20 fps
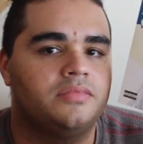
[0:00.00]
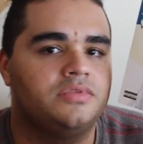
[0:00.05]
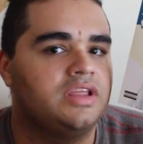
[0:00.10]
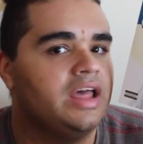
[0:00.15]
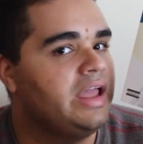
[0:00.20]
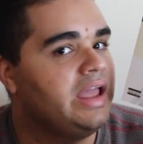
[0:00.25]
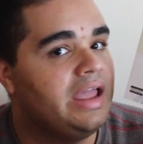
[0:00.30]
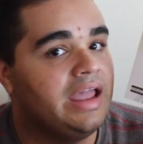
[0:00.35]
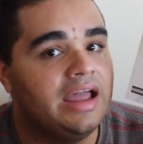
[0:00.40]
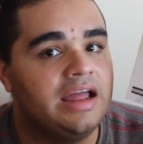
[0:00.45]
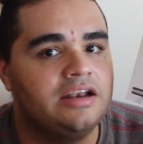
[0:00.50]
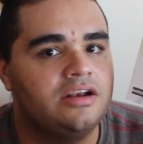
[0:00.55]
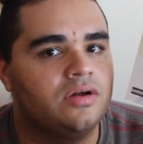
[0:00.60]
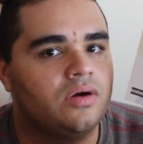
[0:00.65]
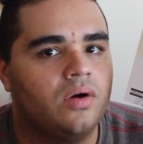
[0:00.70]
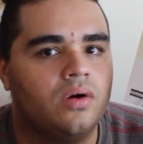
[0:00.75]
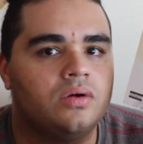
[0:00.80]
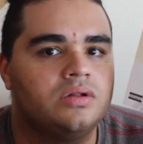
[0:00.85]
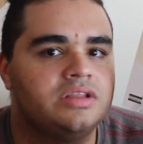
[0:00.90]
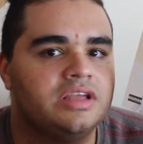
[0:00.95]
the hand
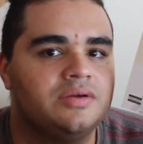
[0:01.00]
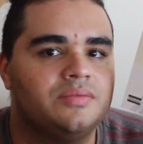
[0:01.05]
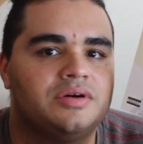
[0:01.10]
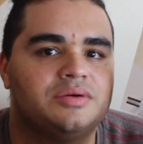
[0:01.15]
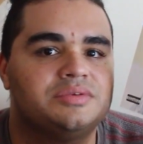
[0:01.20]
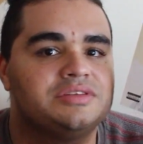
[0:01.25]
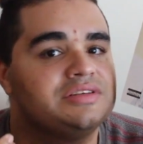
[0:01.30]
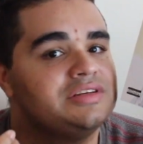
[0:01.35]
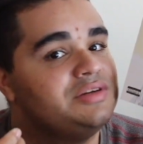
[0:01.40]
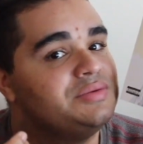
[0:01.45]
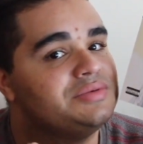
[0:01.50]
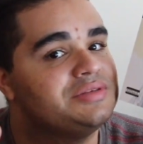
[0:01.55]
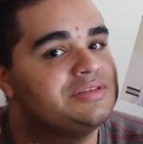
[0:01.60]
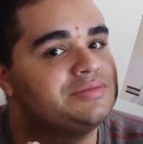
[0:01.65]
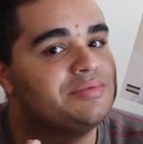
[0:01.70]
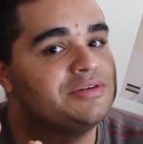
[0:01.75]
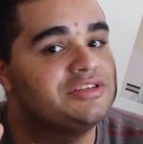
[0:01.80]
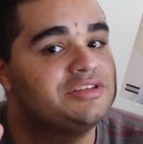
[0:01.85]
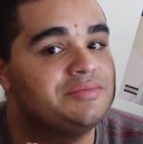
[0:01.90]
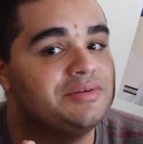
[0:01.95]
holding what was it was
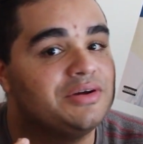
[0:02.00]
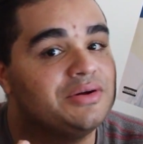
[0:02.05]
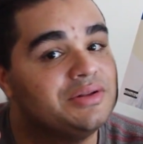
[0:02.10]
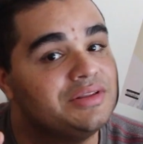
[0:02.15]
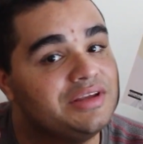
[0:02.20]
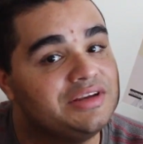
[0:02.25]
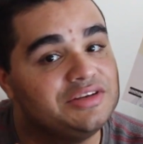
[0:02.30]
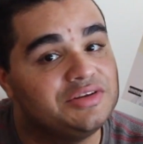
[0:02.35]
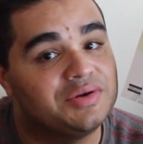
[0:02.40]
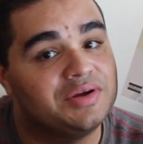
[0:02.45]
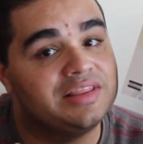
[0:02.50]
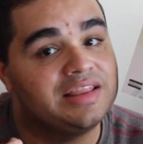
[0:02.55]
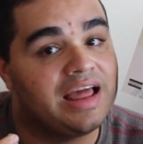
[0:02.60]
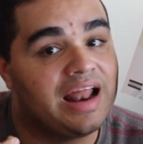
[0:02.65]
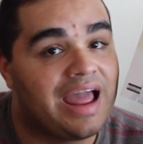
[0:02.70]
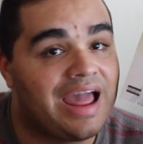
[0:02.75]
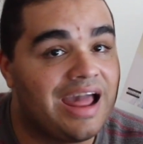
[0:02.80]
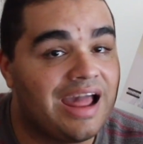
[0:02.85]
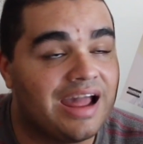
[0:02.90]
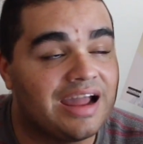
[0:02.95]
supposed to be holding during that
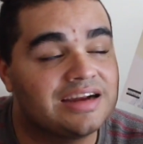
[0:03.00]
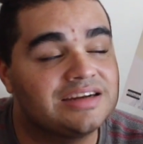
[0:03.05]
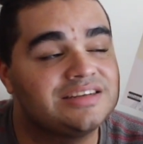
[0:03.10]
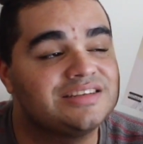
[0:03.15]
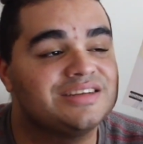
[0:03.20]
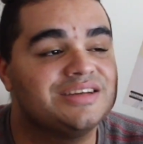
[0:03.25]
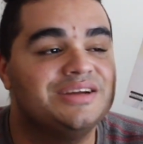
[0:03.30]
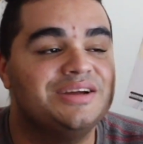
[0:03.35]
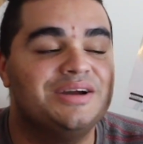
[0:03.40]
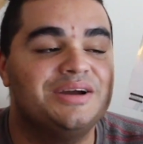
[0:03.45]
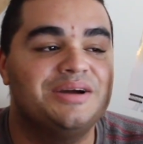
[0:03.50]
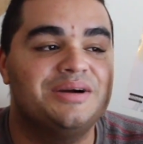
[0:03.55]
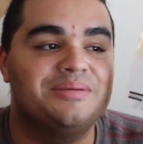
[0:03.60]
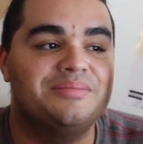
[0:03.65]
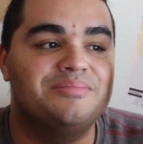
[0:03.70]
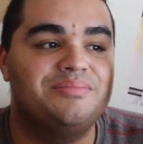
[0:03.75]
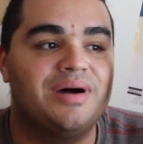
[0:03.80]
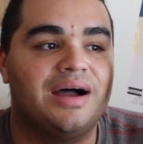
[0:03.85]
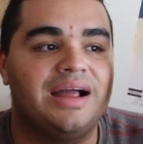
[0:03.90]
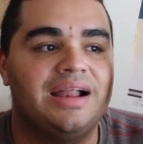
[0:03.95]
act,
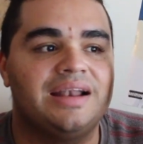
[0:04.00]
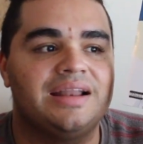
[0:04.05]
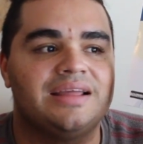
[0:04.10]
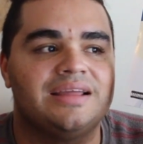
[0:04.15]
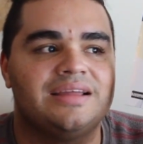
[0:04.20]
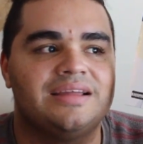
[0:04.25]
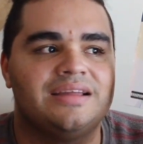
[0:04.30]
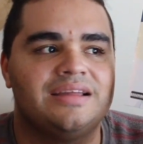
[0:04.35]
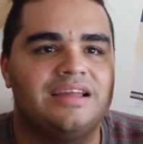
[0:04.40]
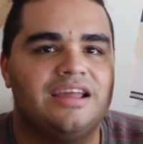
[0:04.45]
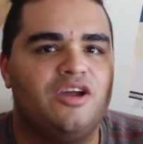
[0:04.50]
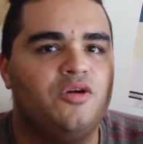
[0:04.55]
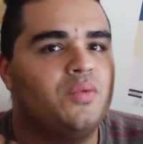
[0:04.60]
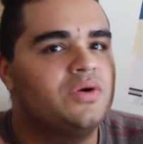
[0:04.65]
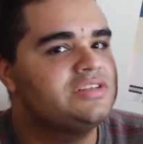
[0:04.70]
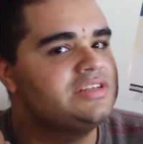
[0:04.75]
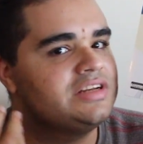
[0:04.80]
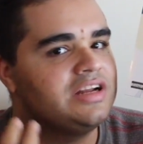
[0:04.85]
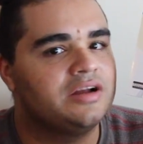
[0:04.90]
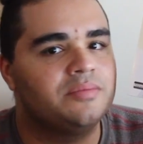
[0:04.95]
but it
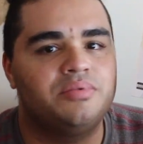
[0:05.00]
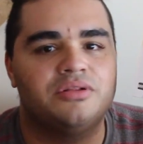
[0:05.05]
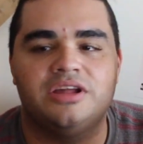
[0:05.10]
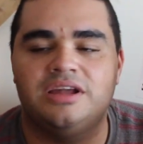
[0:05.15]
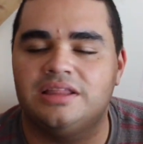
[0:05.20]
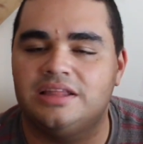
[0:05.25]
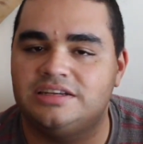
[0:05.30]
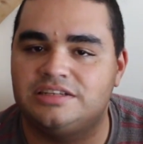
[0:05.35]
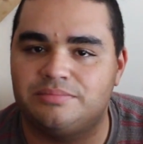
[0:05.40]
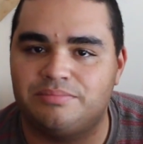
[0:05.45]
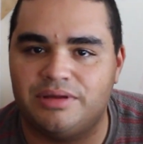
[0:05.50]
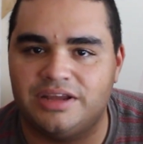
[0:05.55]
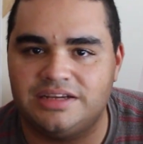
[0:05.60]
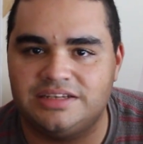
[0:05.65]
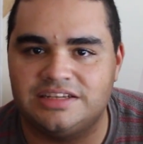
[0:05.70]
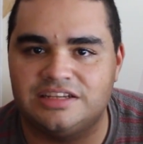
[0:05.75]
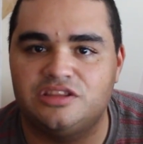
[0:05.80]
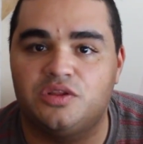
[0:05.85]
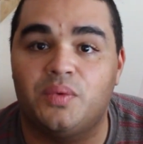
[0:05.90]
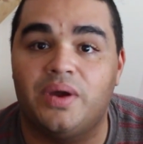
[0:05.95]
wasn't completely
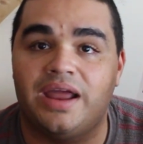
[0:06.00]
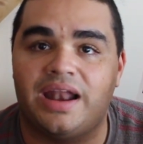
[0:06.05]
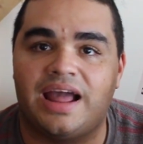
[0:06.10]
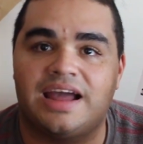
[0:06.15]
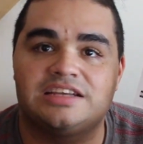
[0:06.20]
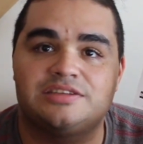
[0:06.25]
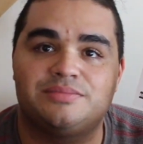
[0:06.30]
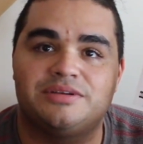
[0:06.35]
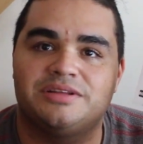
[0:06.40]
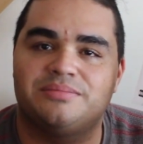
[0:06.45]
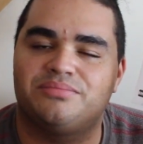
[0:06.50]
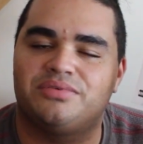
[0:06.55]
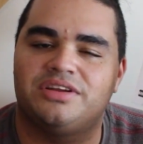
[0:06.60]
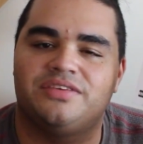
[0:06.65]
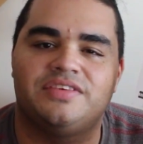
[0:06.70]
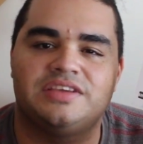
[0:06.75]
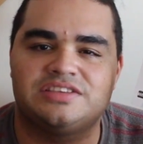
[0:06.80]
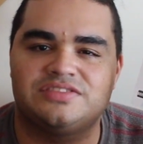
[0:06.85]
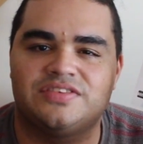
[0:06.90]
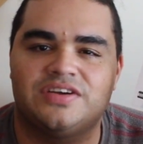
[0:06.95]
depicted the way it has been in
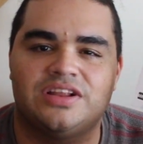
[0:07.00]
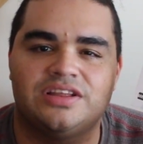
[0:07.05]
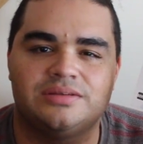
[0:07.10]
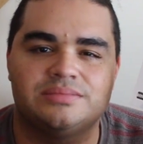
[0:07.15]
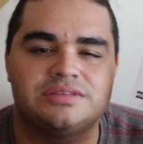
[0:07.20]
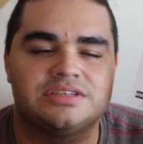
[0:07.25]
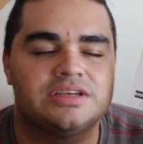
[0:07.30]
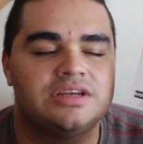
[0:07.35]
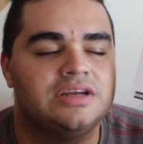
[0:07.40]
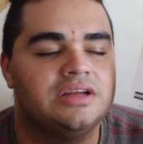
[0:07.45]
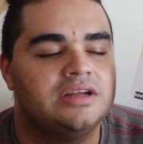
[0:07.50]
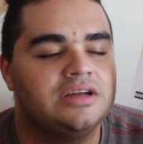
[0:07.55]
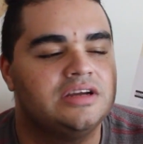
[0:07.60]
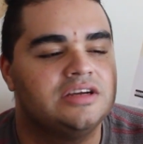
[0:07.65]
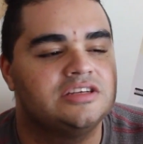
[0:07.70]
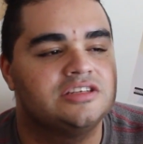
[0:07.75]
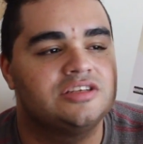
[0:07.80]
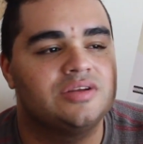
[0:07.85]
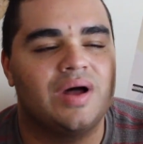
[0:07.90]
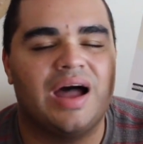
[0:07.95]
previous volumes.
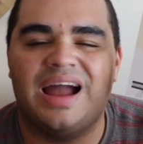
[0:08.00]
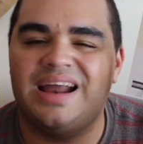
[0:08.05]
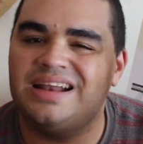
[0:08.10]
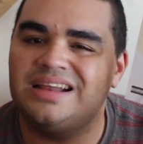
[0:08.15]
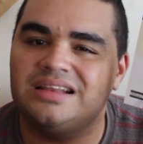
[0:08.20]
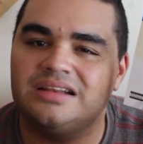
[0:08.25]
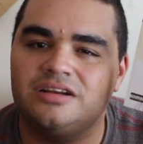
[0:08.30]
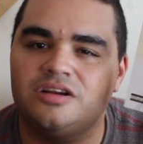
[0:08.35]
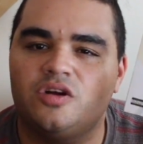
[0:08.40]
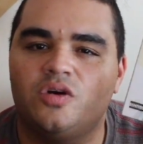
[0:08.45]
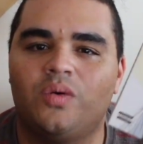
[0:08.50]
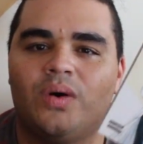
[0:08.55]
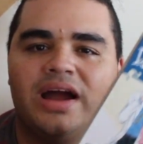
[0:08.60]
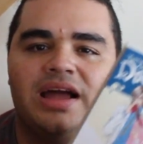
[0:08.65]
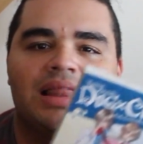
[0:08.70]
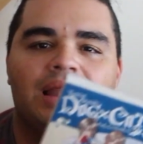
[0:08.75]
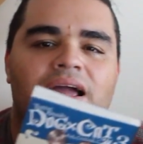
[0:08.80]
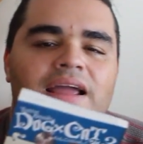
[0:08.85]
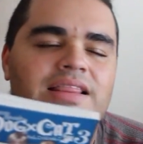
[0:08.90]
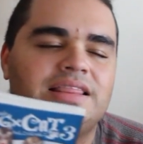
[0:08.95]
So I didn't
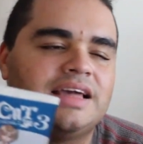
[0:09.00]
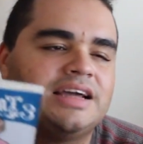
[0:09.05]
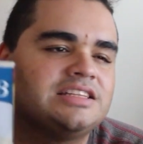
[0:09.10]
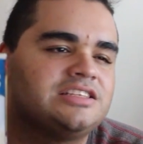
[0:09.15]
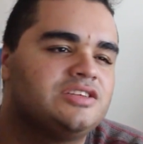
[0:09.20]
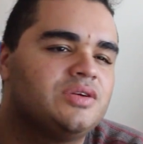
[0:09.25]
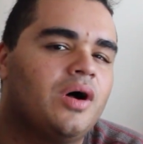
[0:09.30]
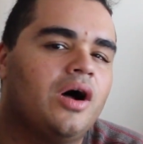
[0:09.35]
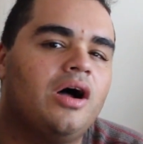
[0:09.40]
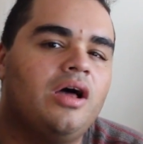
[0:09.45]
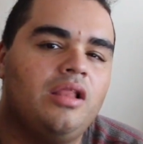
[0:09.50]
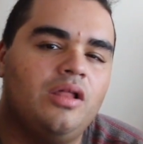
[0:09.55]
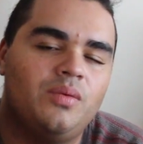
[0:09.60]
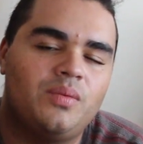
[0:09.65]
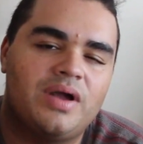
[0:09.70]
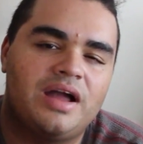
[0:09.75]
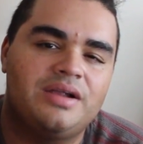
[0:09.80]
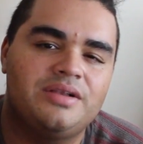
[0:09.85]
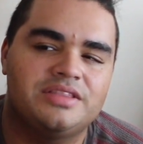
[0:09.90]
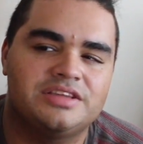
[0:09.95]
quite like that. So all
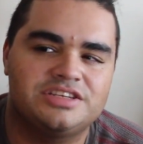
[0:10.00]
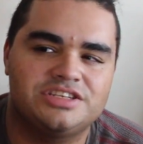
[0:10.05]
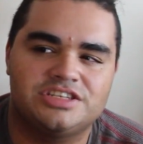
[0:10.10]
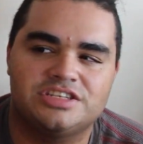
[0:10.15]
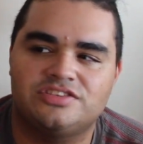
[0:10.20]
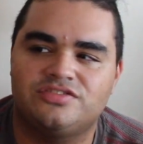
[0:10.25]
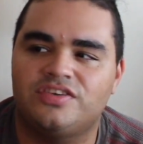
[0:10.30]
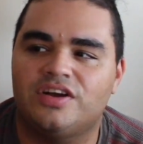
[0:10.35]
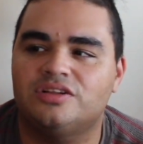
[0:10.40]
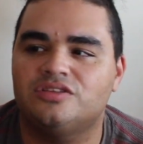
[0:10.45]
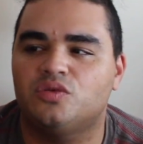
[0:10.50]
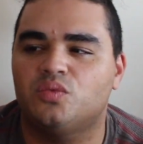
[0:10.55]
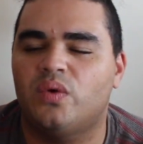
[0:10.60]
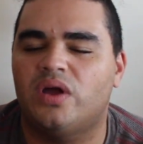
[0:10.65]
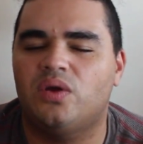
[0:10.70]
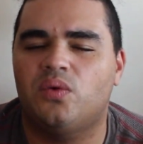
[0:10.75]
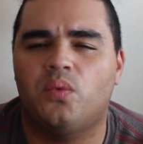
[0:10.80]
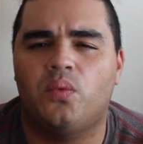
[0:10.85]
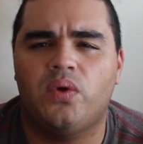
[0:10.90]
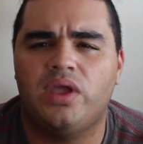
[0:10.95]
around this just felt
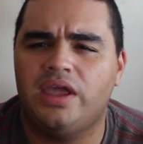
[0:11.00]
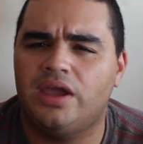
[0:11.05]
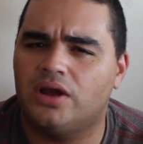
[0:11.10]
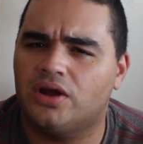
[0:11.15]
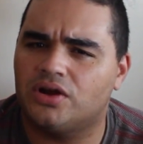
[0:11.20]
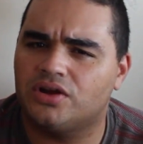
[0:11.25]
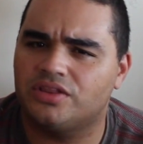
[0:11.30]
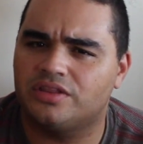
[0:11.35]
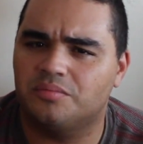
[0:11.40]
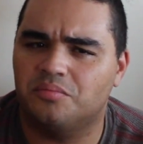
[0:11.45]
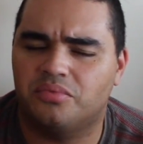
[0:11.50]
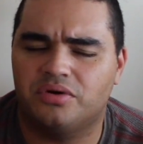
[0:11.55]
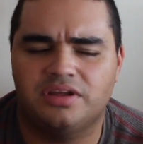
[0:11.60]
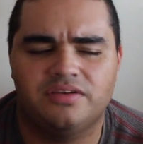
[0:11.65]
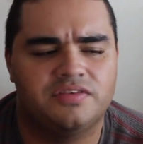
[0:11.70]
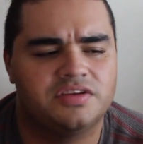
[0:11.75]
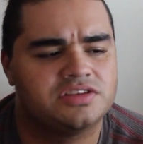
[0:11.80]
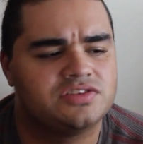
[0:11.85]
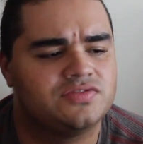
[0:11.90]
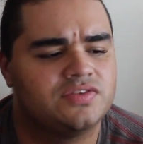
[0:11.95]
way weaker than
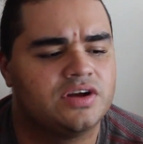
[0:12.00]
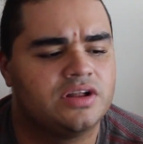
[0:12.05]
previous